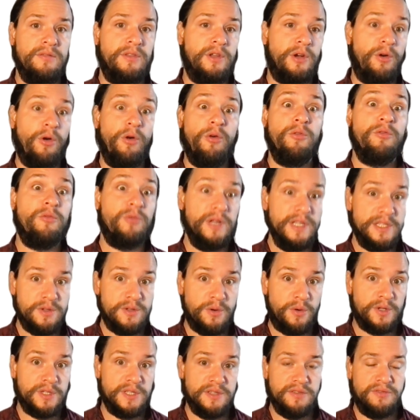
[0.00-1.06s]
their own
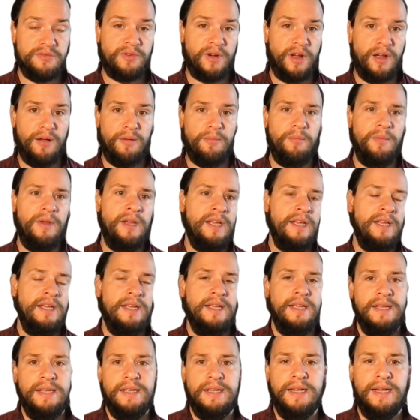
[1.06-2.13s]
resources from
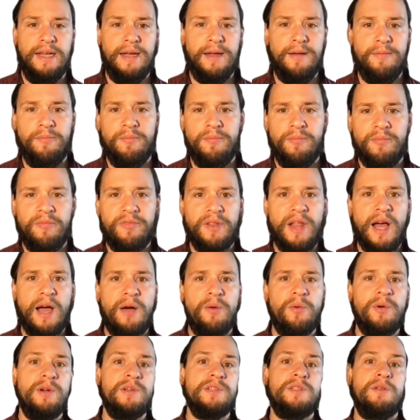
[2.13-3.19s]
um,
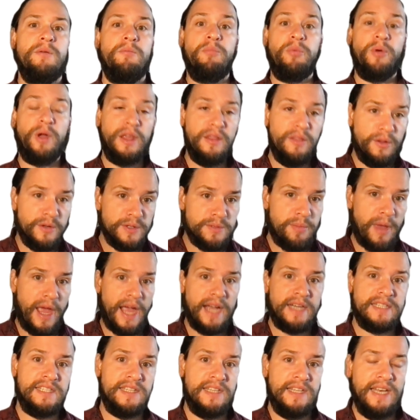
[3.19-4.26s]
flowers, bringing those
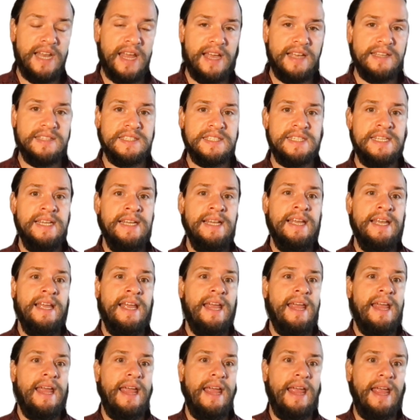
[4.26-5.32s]
back to the nest,
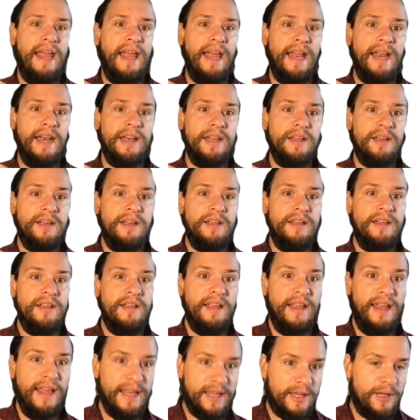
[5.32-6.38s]
and
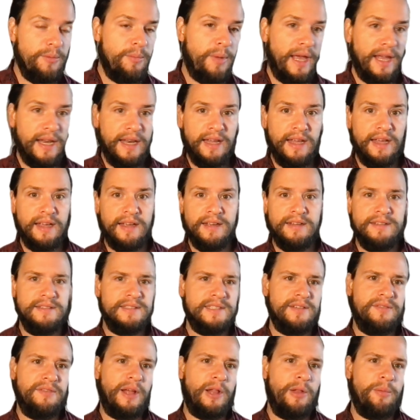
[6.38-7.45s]
incubating,
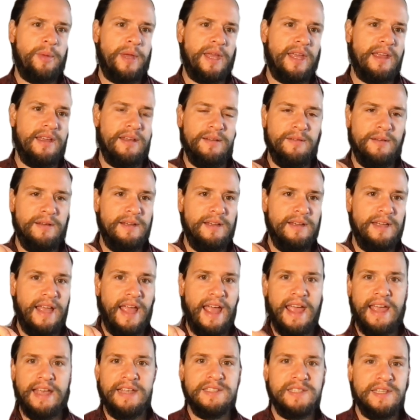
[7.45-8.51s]
developing
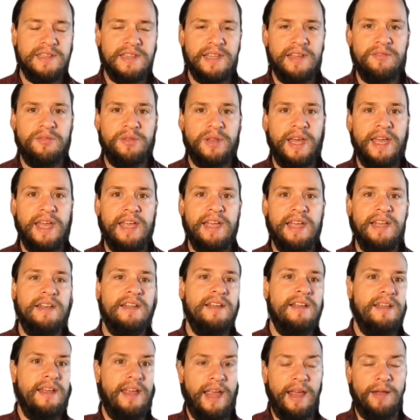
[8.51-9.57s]
eggs that they've laid,
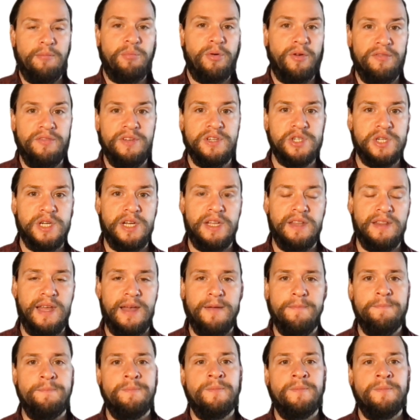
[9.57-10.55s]
and provisioning them.